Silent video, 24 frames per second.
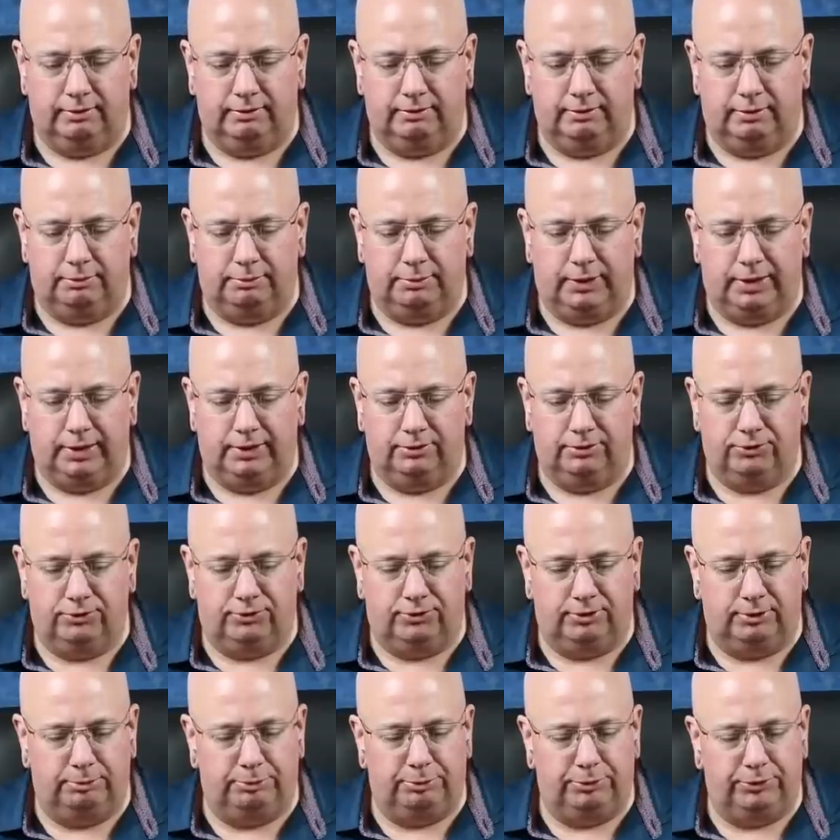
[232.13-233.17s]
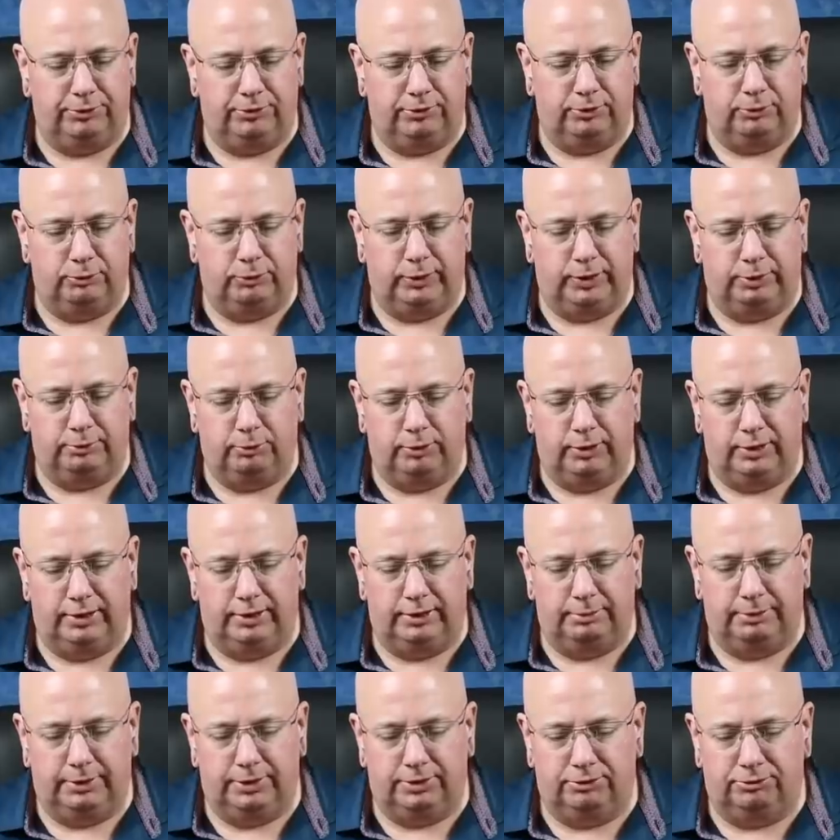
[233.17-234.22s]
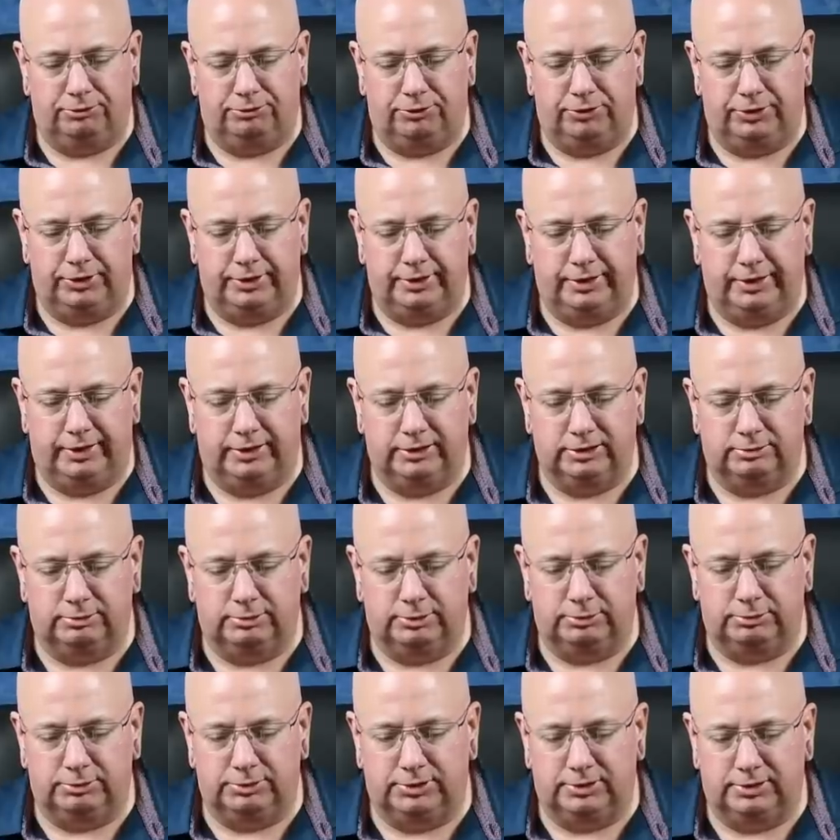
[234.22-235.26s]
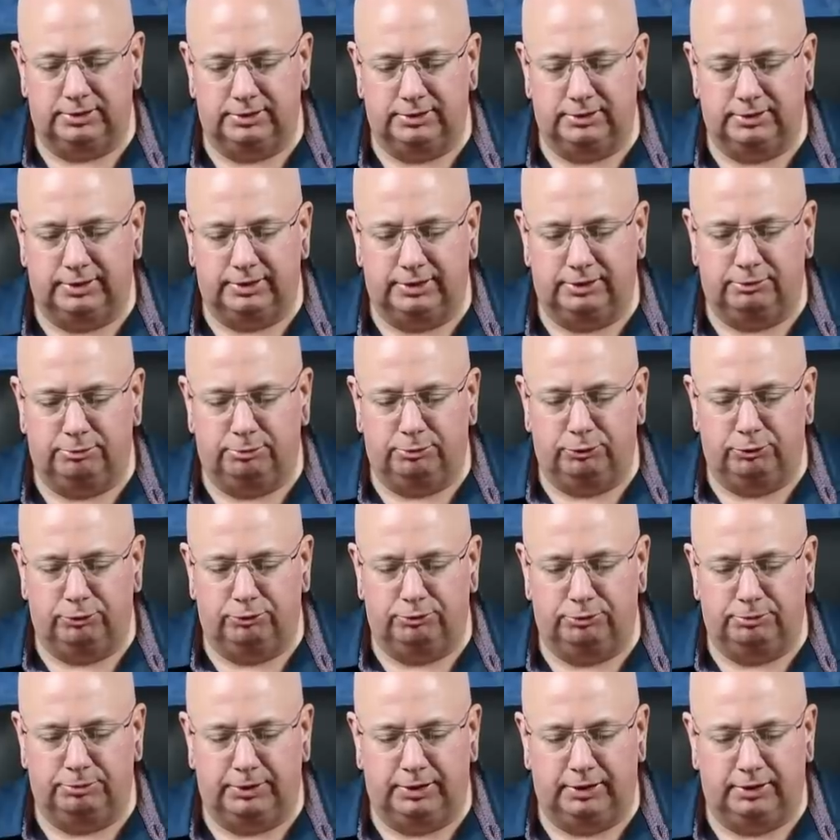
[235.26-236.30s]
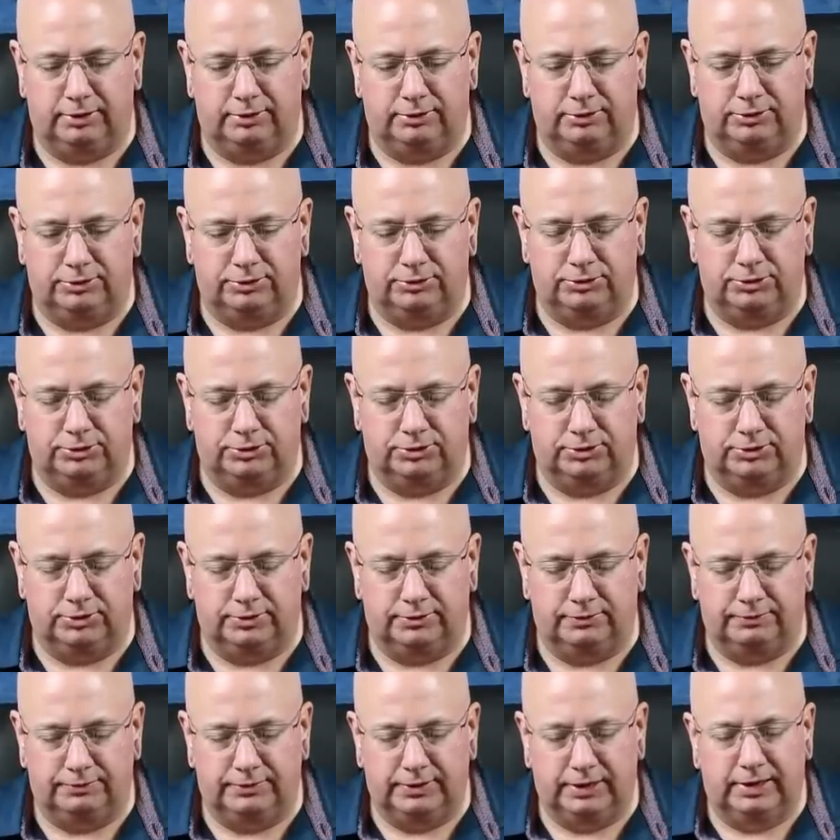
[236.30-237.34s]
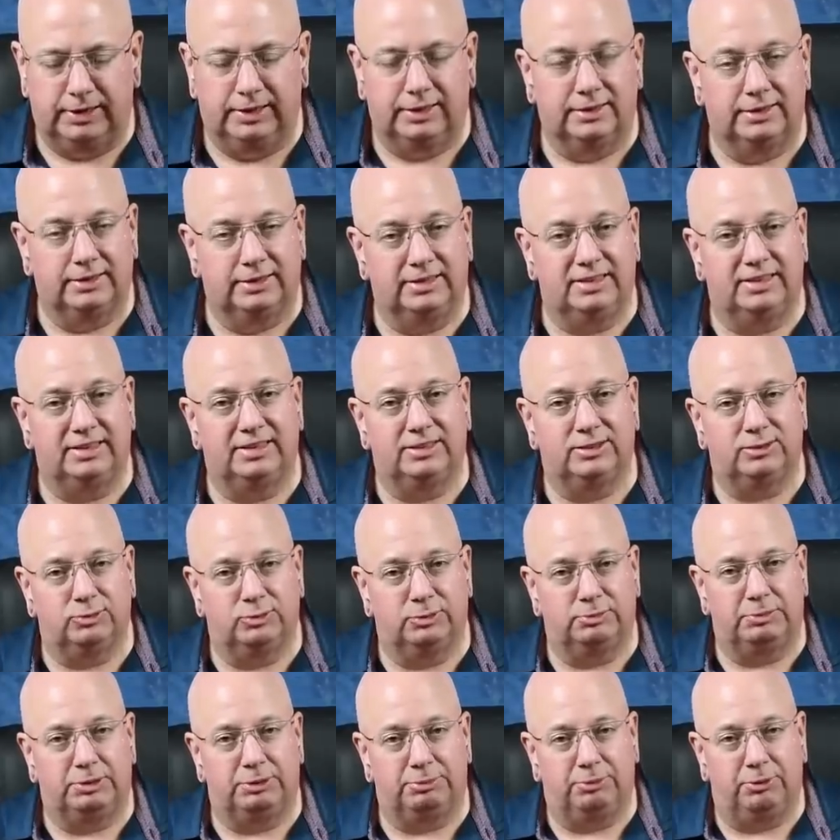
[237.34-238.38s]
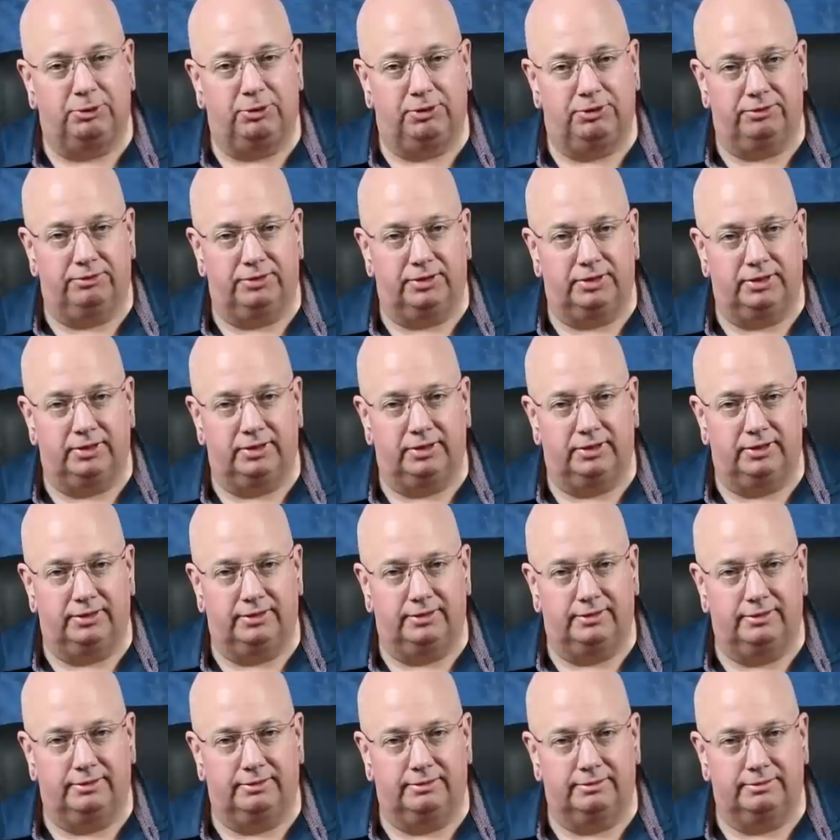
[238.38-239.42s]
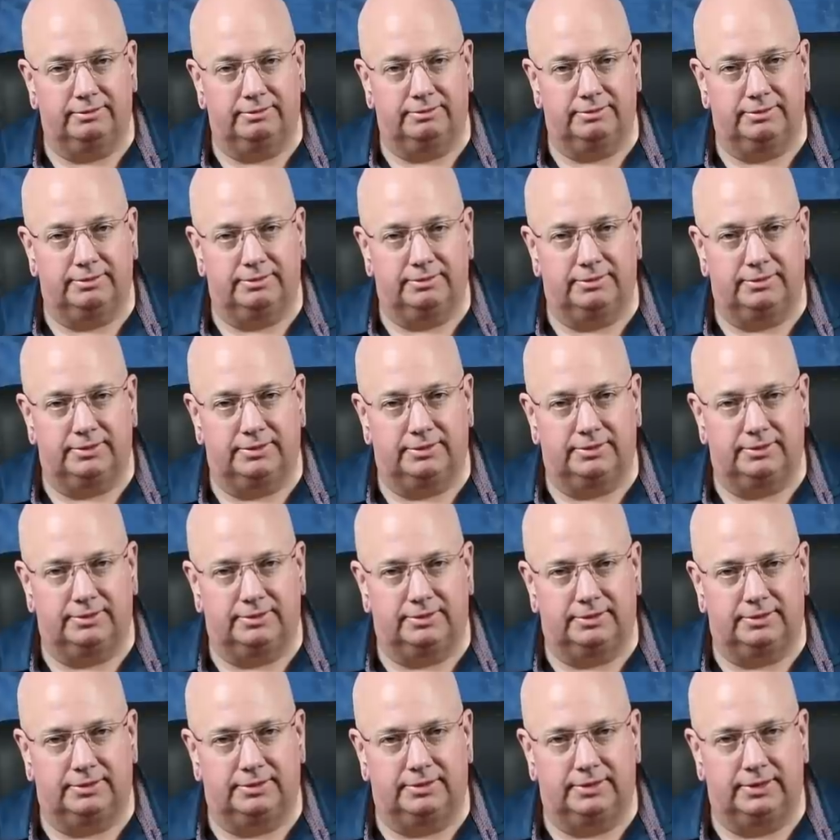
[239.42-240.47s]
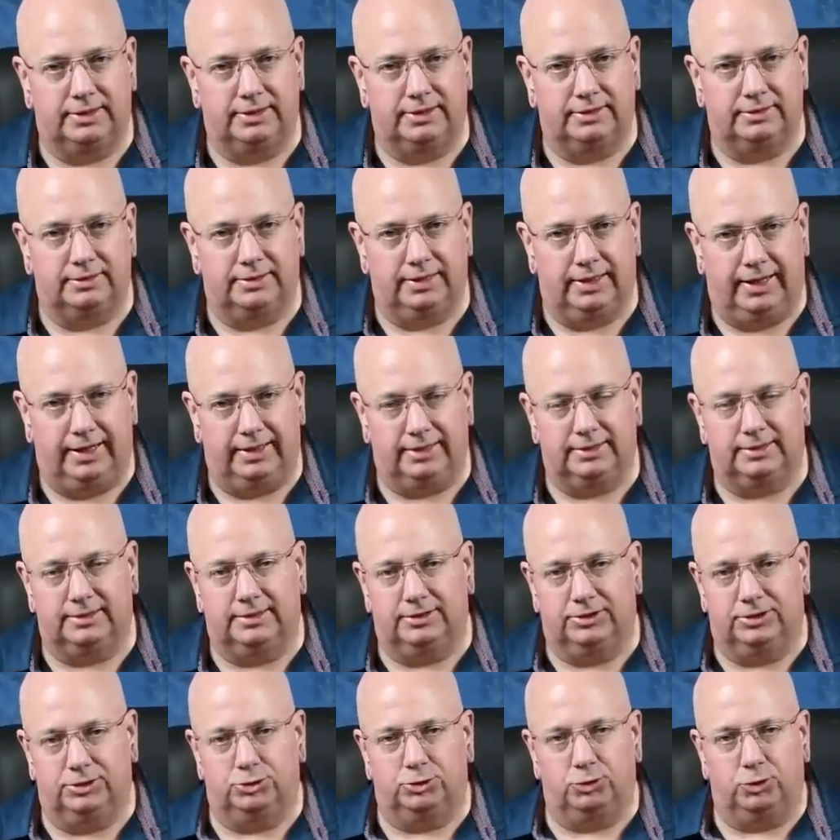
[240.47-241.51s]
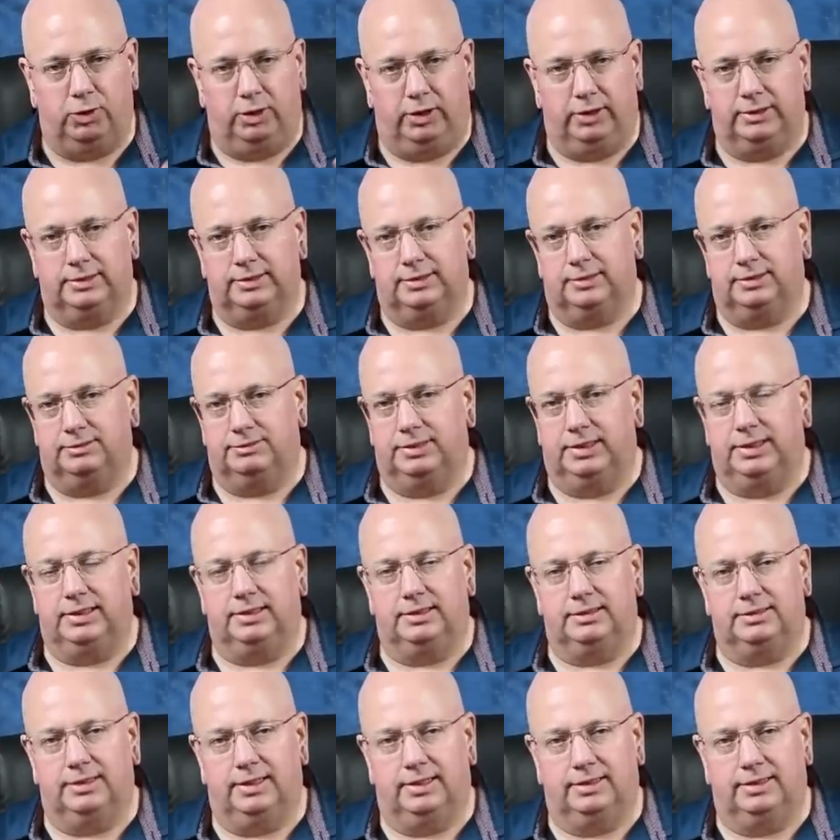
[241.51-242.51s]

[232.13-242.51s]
Uh, mine are simpler, and when I'm ready to make the full announcement, it will seem that I have proven my conclusions. These would be part of the, uh, the text and the trunks of Nikola